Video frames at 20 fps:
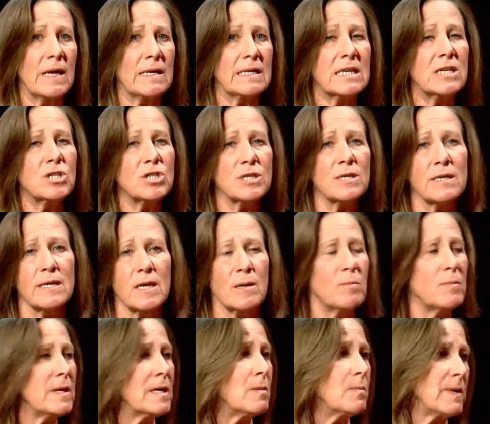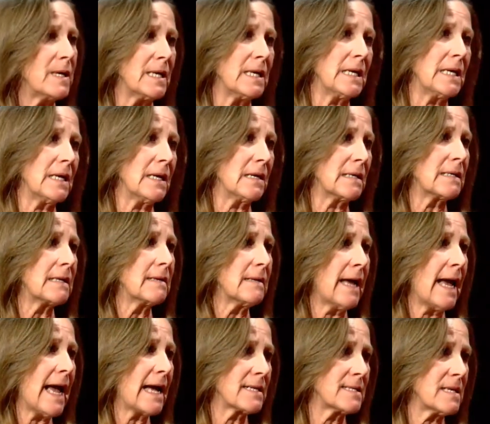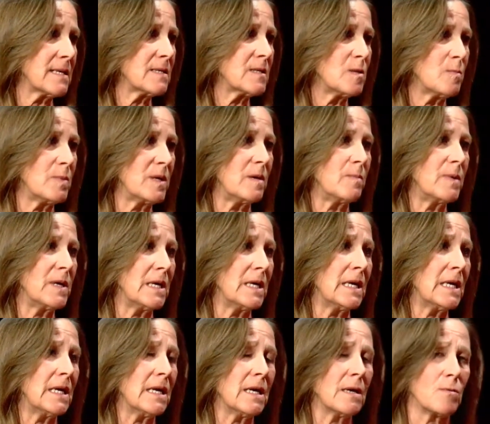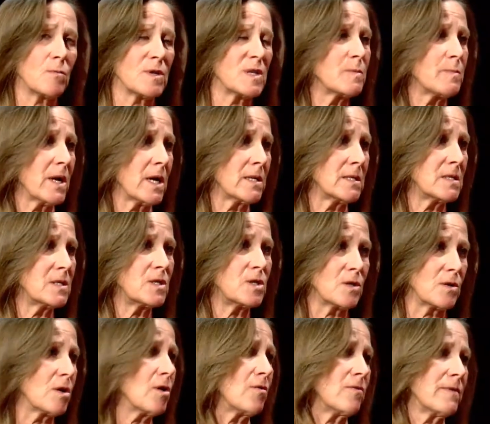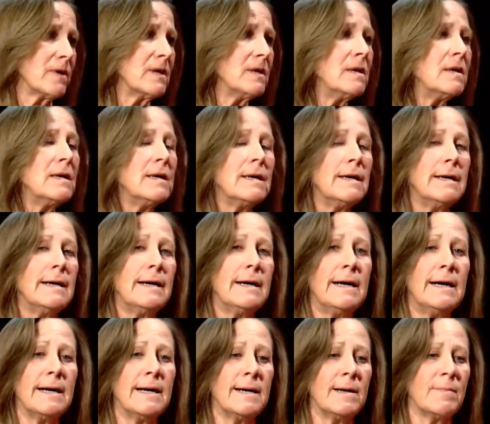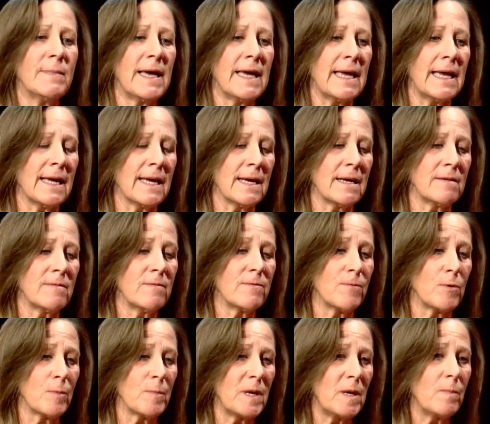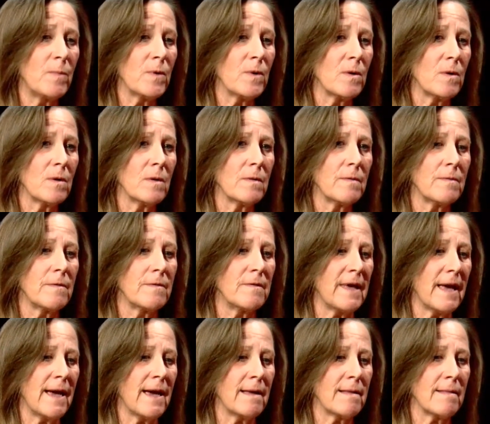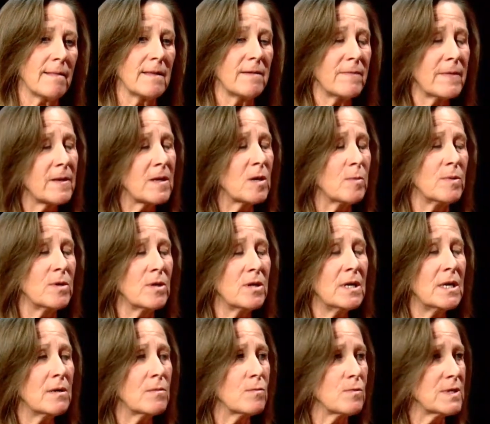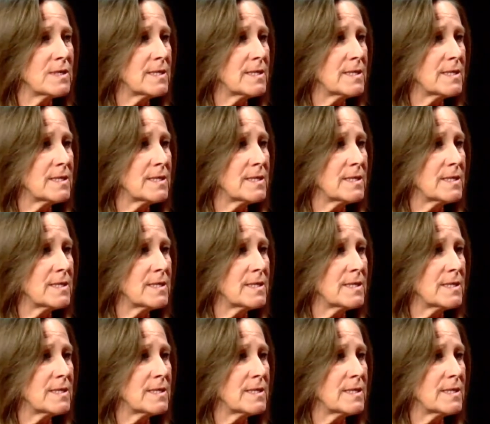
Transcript: initially PPE and access to PPE in response to COVID. And for people that live in the community and